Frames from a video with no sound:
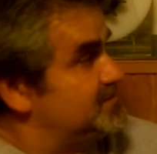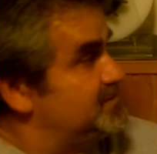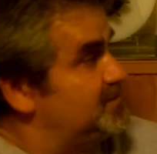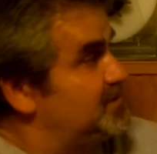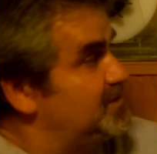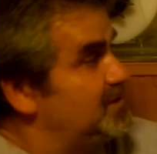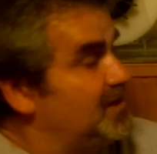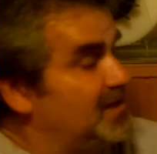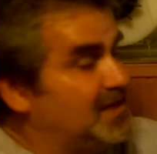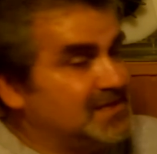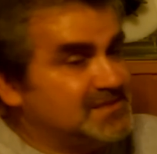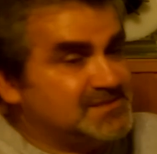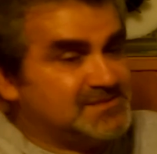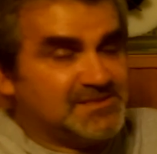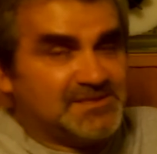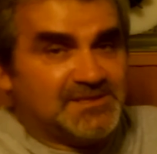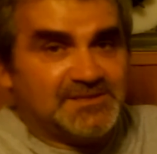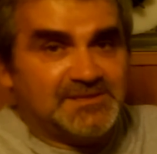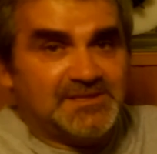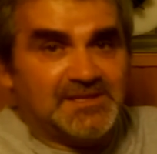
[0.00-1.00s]

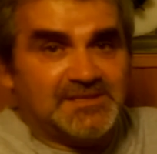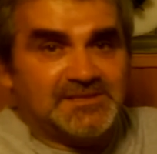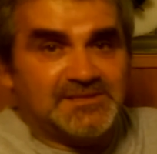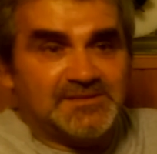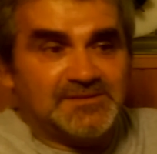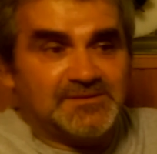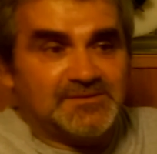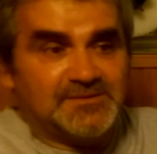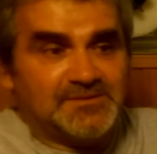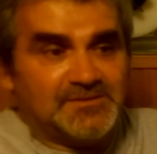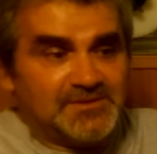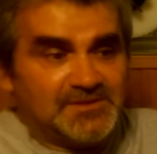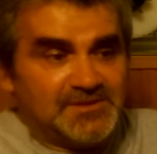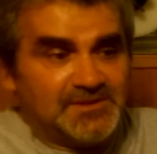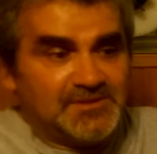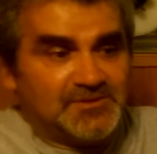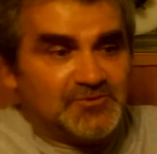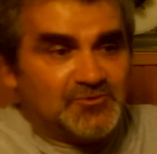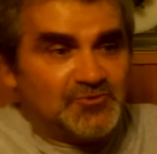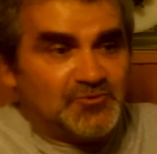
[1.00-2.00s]
realized that
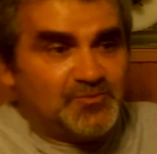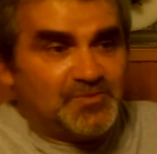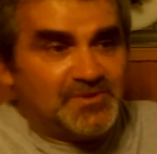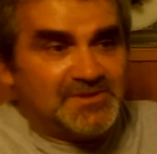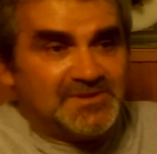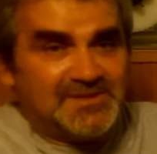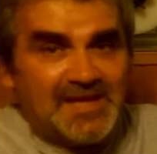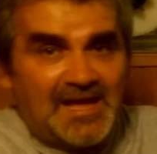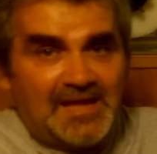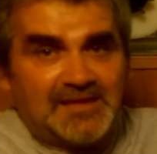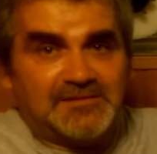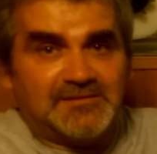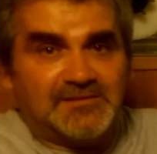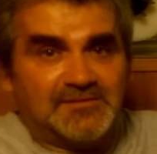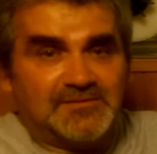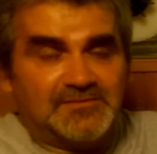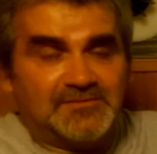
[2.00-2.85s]
it could be that.